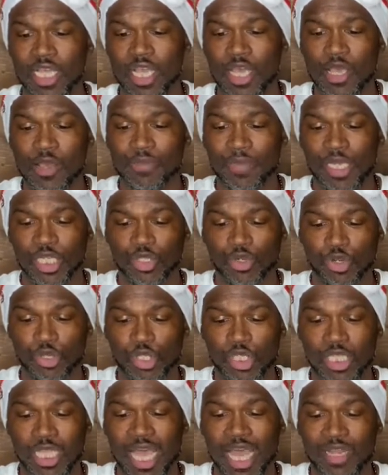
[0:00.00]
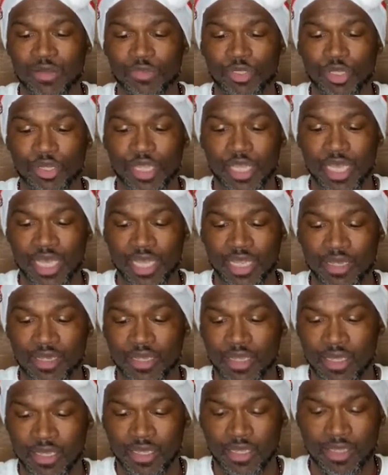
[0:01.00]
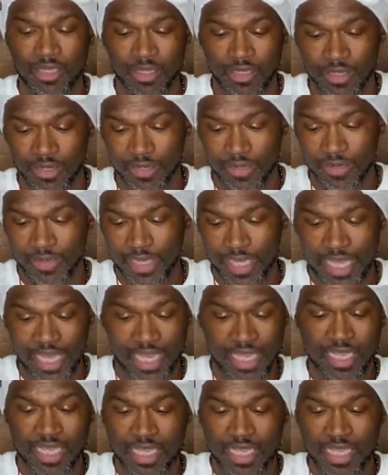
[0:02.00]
Make sure you slide them to the end, okay?